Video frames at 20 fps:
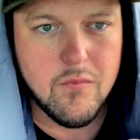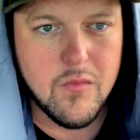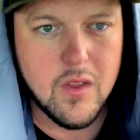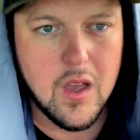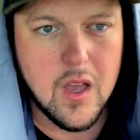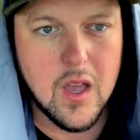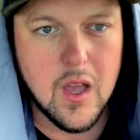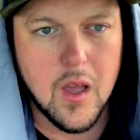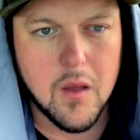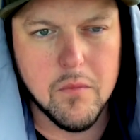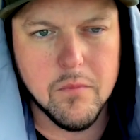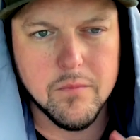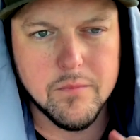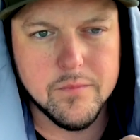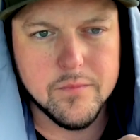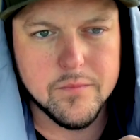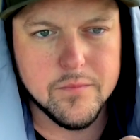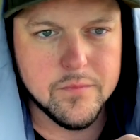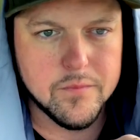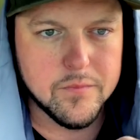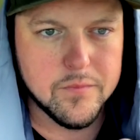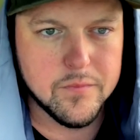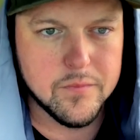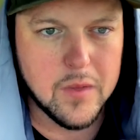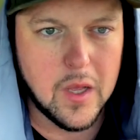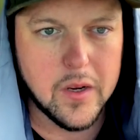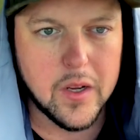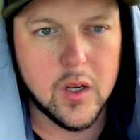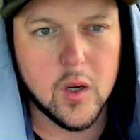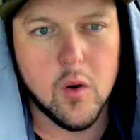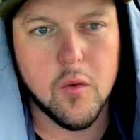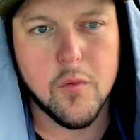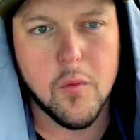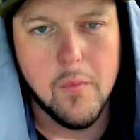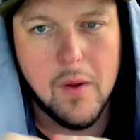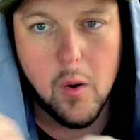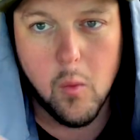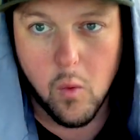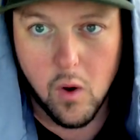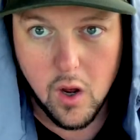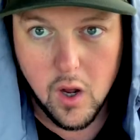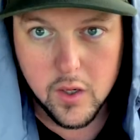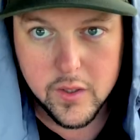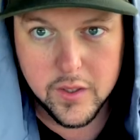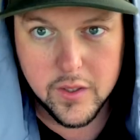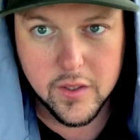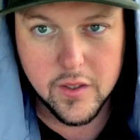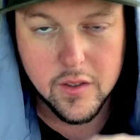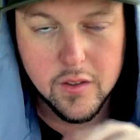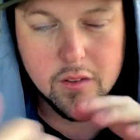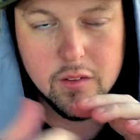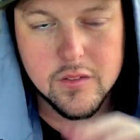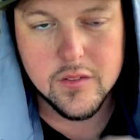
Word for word: I'm gonna go for my walk here